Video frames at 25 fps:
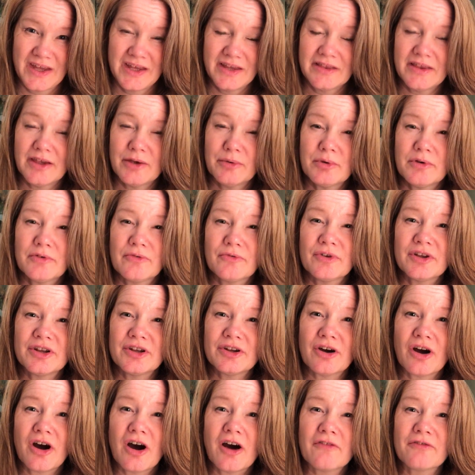They were free
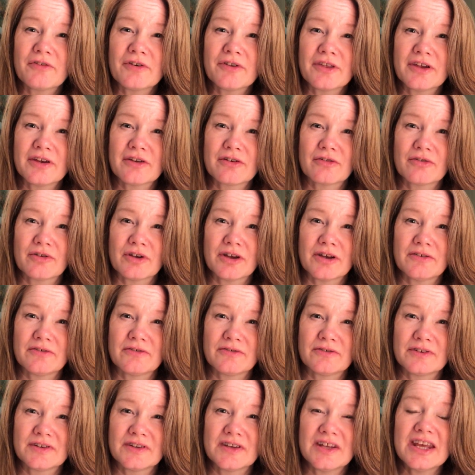to offer their
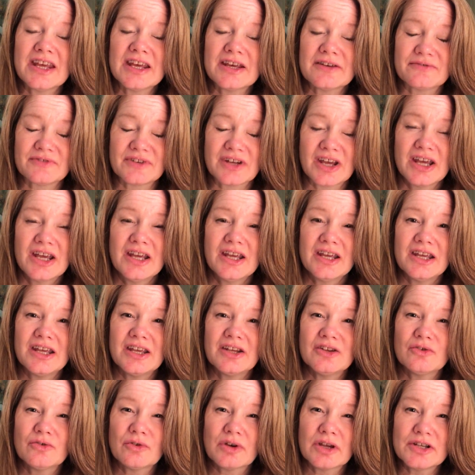gift
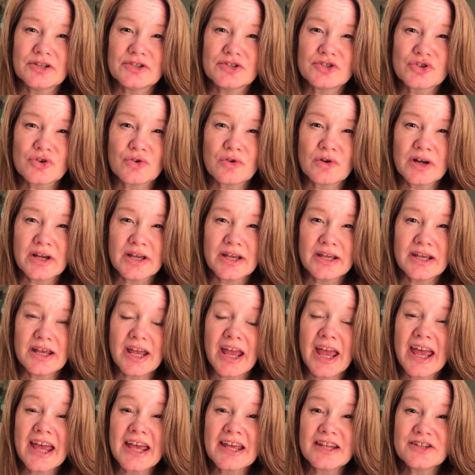in great joy
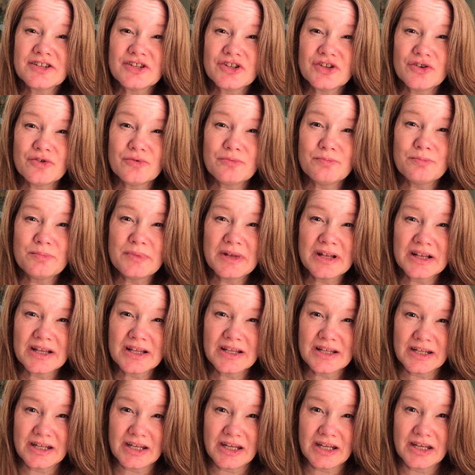and
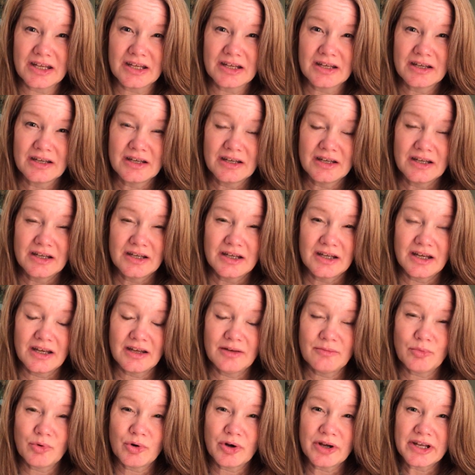humility
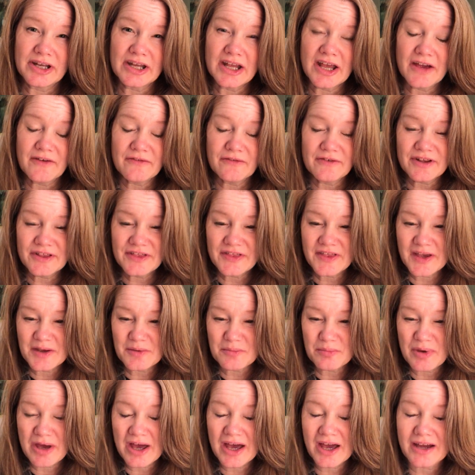and point everything
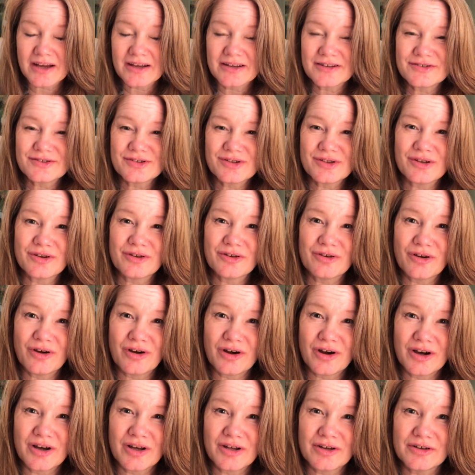back to the
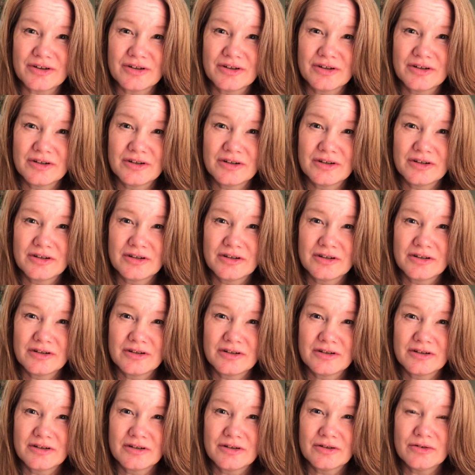God
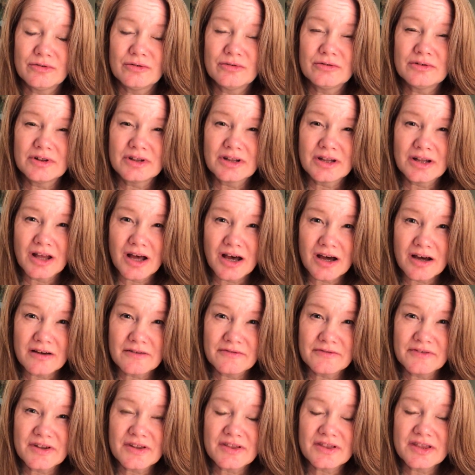who
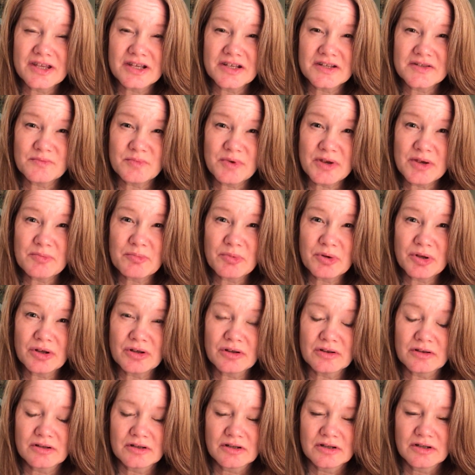loved these
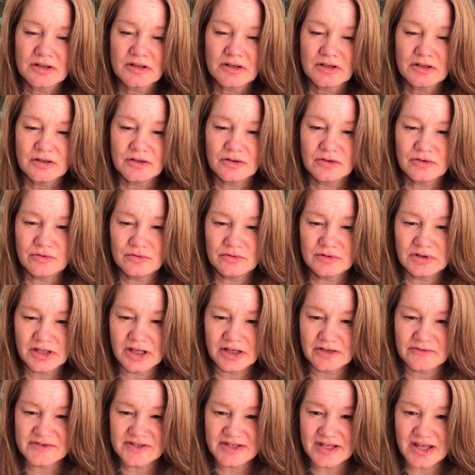people, who
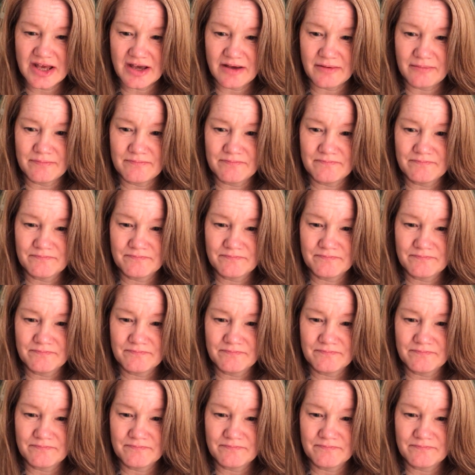loves them.